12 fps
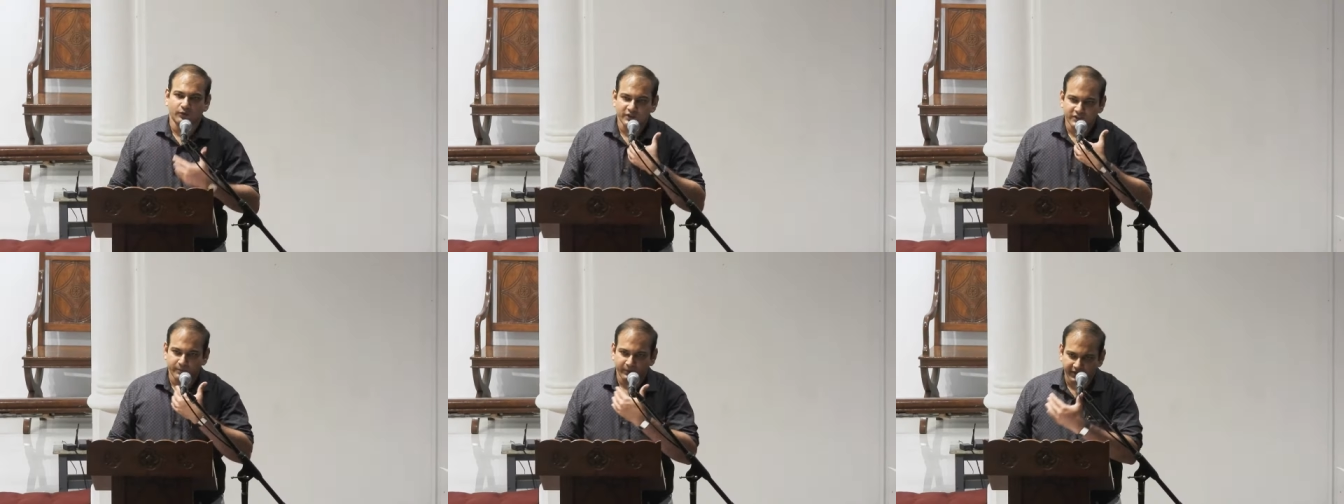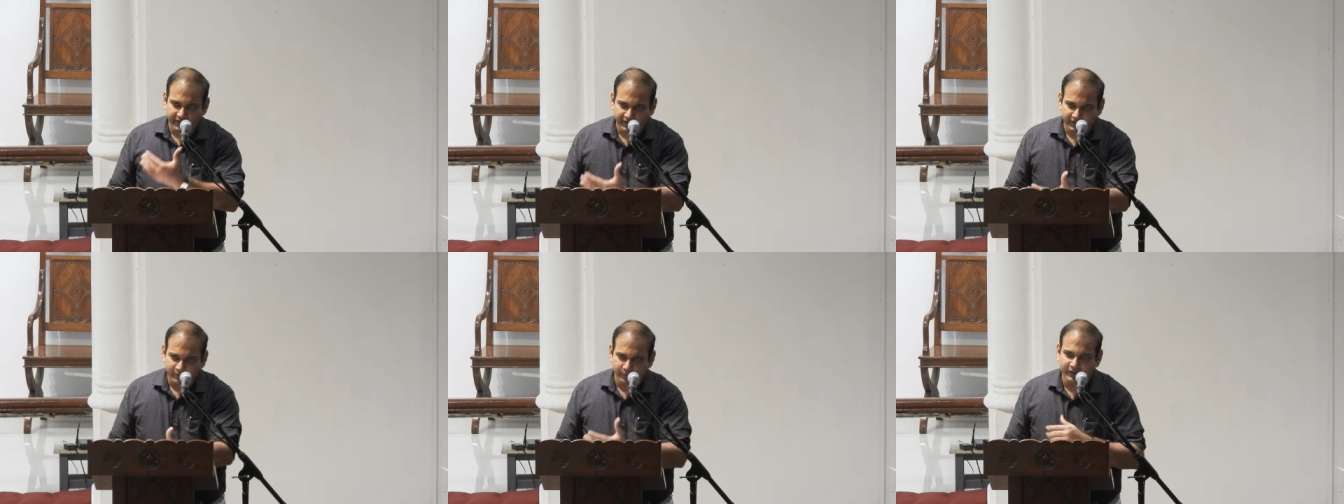the Holy Spirit,
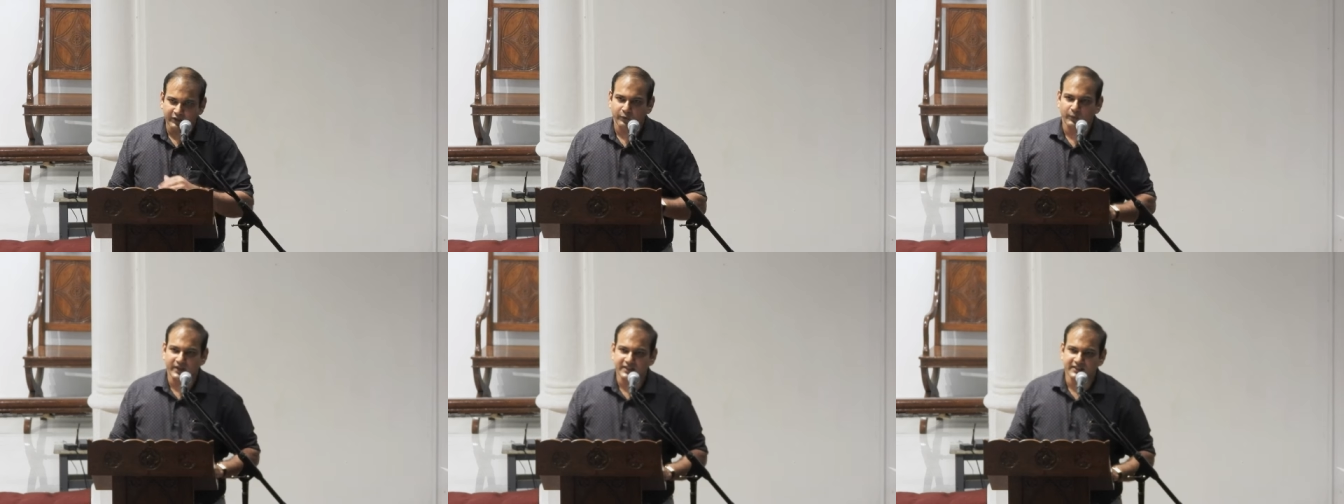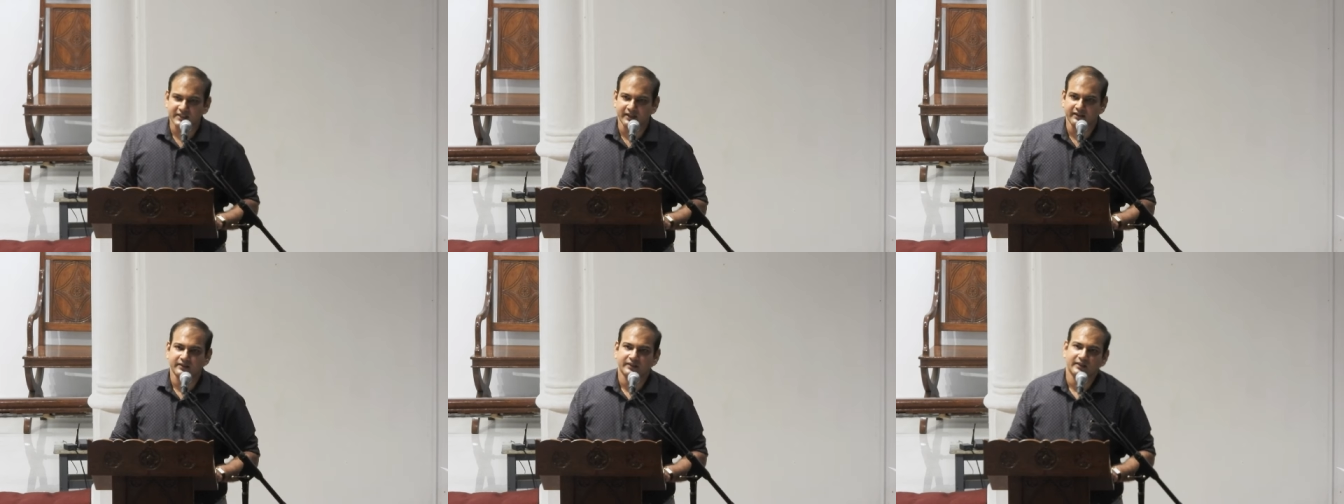when
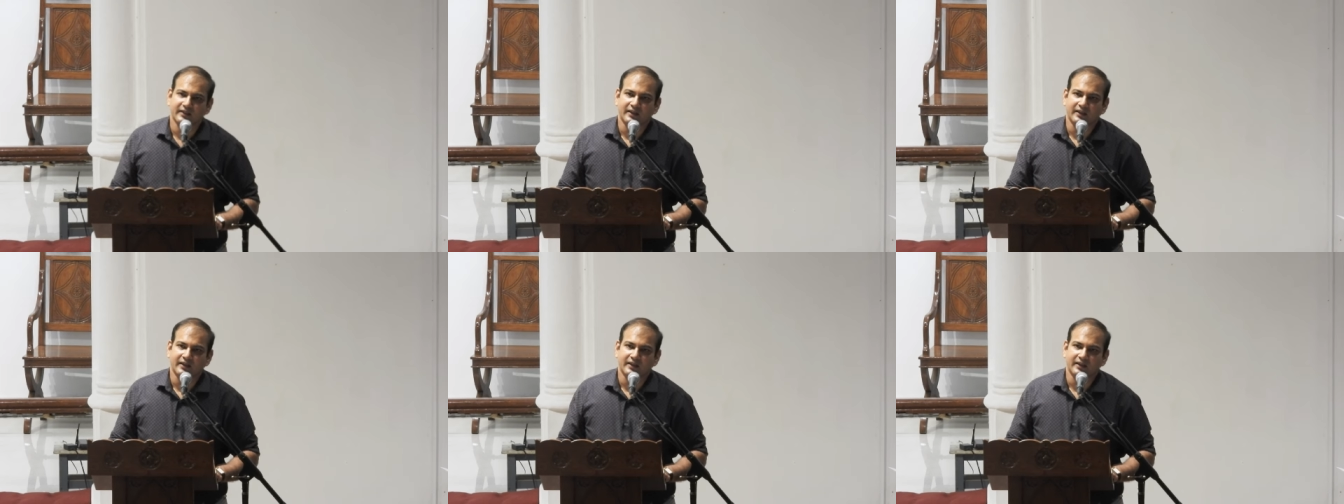questioned,